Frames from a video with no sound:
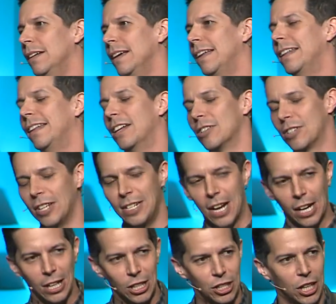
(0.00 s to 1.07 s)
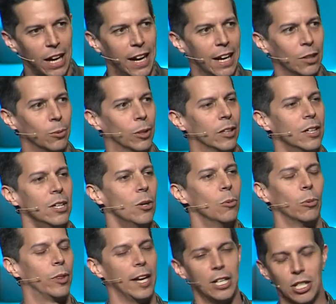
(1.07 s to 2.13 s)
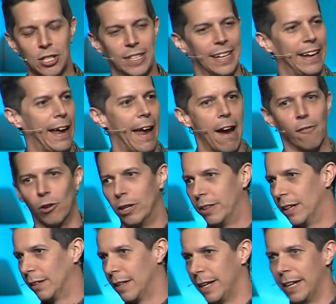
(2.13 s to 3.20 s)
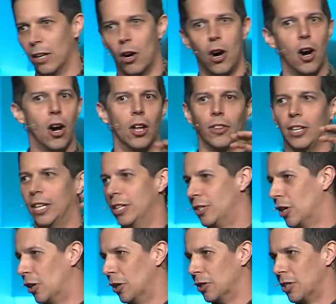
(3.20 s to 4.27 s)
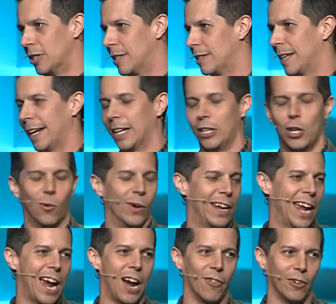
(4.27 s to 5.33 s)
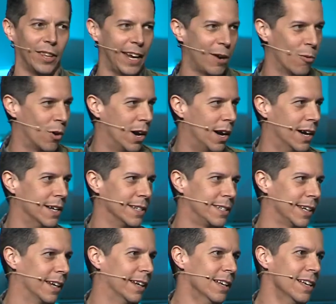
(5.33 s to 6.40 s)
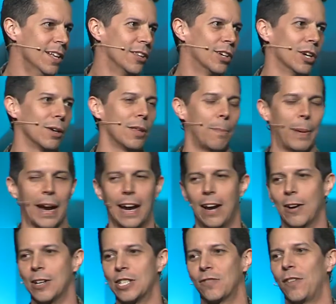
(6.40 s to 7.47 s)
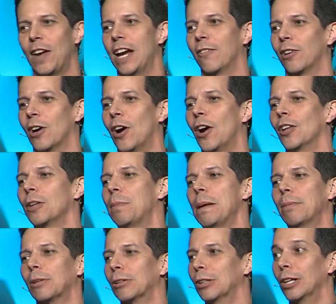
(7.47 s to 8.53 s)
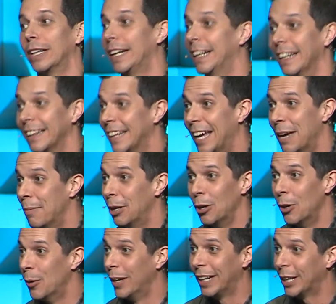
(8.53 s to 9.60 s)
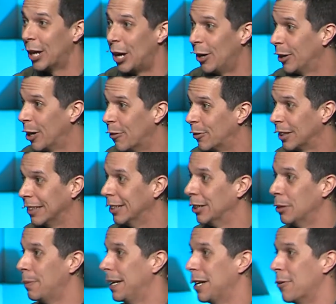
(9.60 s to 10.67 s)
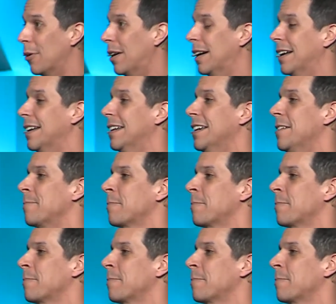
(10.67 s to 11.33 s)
And then there's a young child, well, they just get everything. They get all the indulgences. They can do whatever they want, and they're the parents' favorite. All the people are looking at them and oohing and awing over the little bitty one.